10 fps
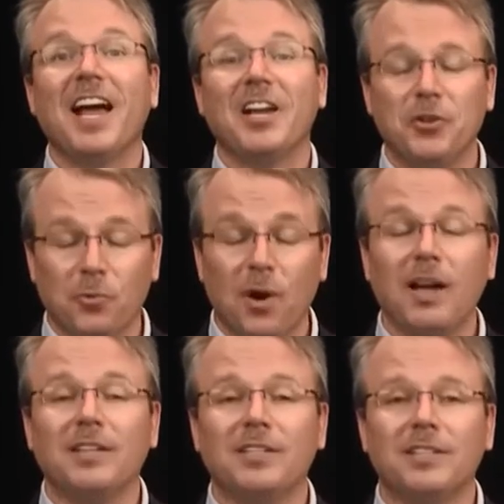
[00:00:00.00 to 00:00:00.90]
And you're
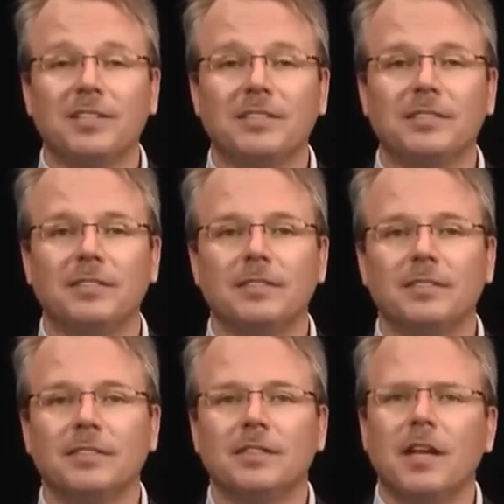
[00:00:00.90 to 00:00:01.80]
right.
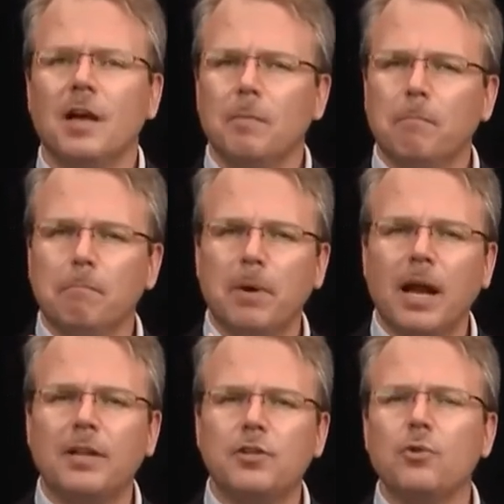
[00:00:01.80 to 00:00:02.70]
But
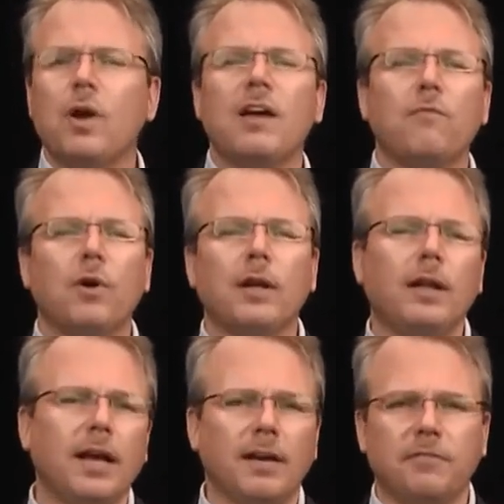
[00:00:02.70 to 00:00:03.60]
I do have one
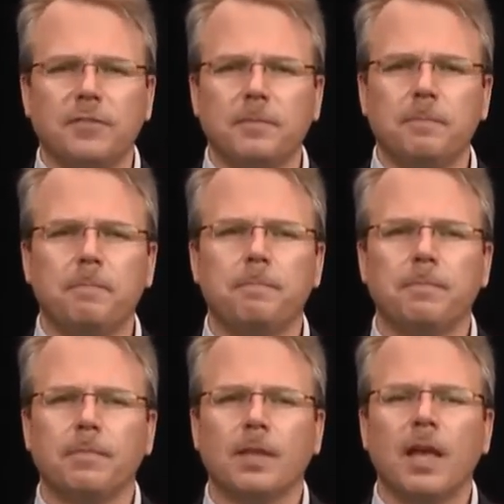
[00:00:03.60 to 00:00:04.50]
left.
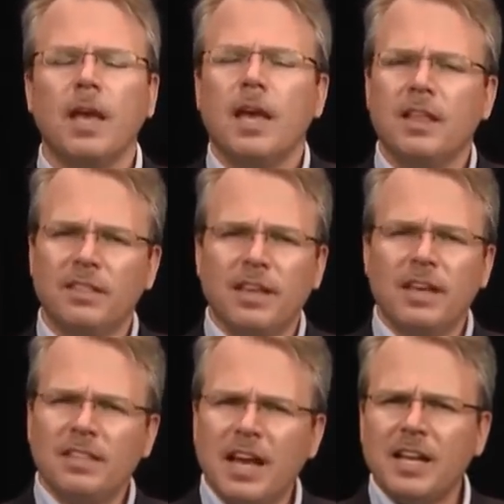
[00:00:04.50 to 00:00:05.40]

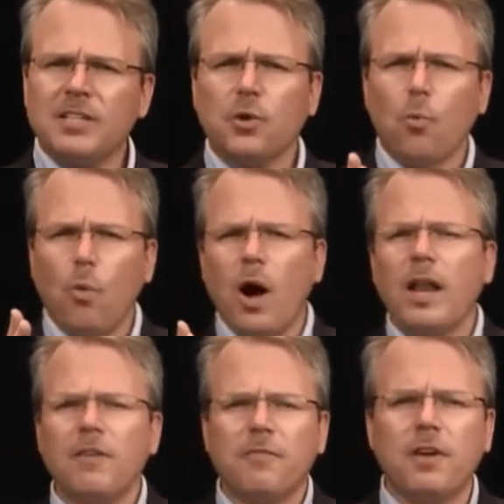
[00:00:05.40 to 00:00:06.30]
And that is, what
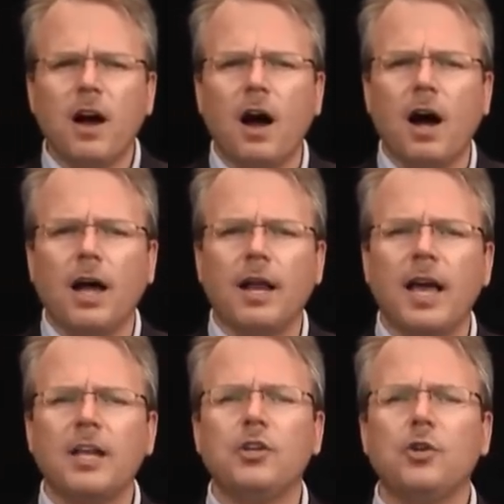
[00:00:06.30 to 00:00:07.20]
if God
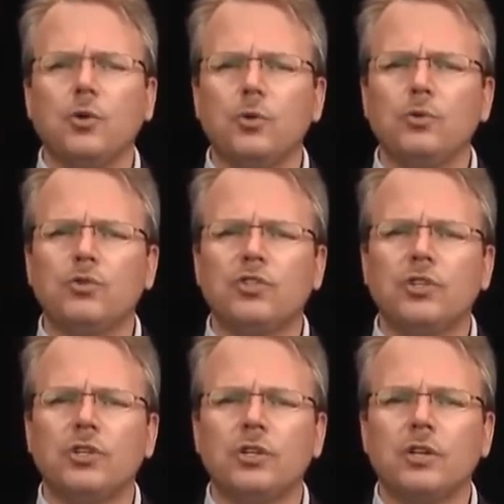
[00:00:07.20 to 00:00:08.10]
had
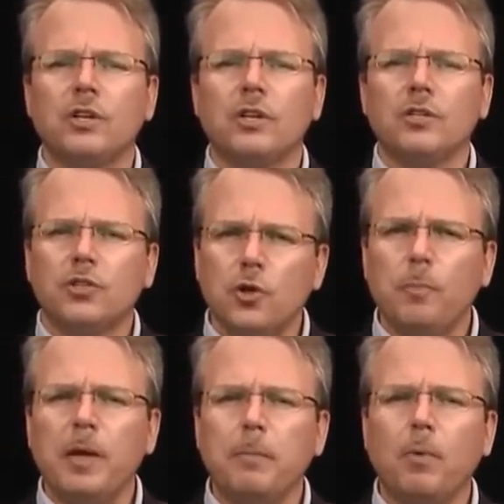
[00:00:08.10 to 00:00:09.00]
used two
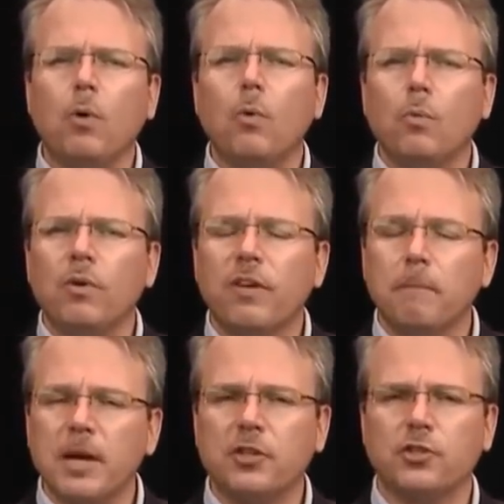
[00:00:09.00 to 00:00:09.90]
people with a
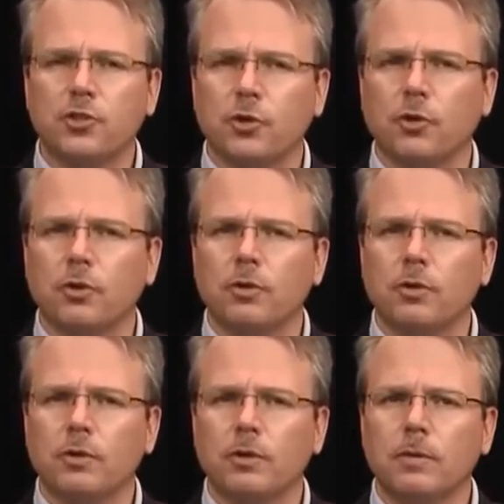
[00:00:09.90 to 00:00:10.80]
mixture
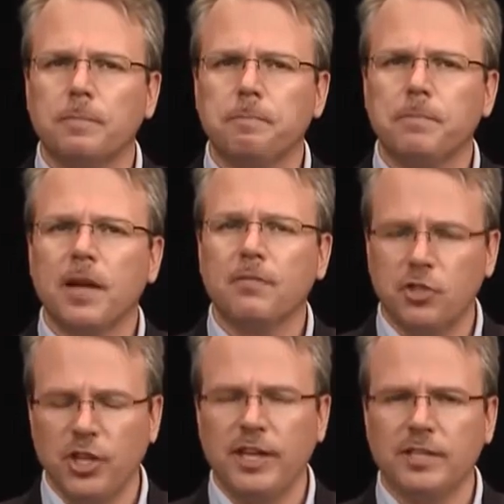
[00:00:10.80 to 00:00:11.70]
of
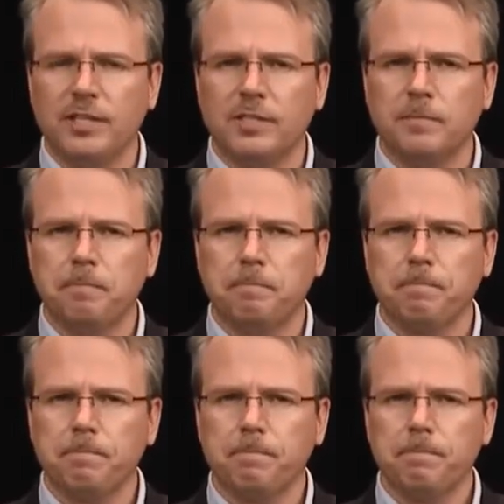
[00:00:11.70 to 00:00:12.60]
genes?
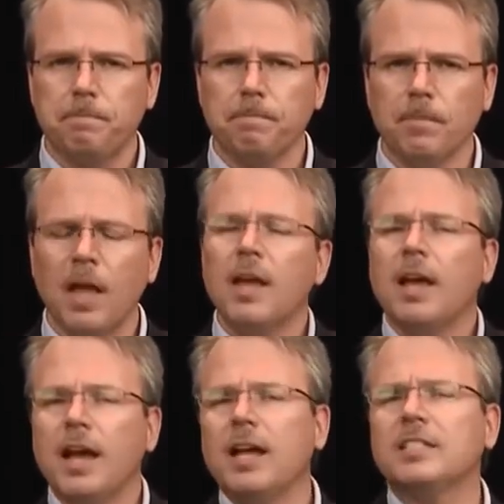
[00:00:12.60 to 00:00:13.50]

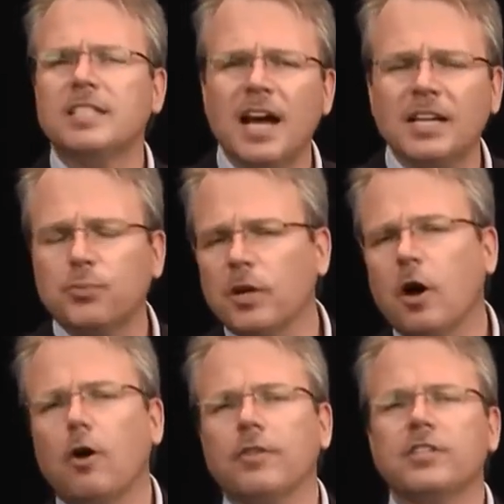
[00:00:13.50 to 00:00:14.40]
In science, we
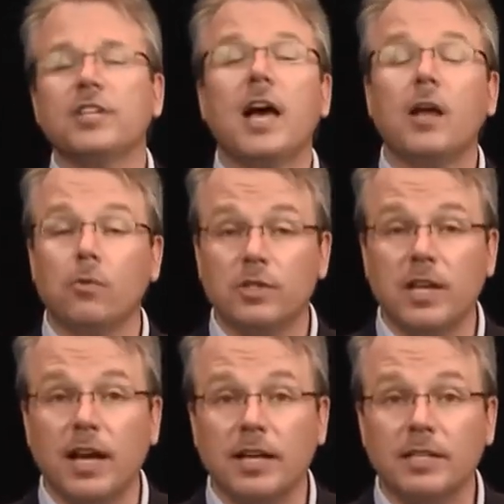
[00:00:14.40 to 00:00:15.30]
call this
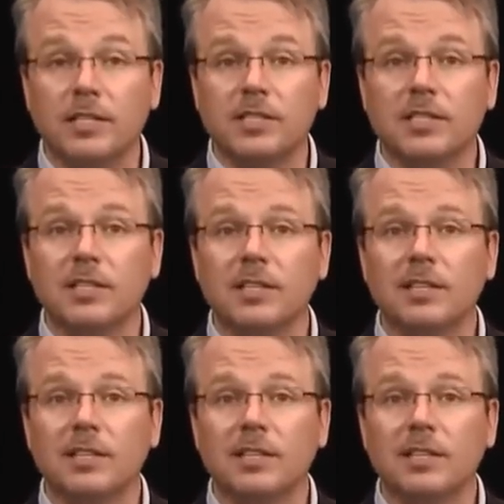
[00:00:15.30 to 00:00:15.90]
heterozygous.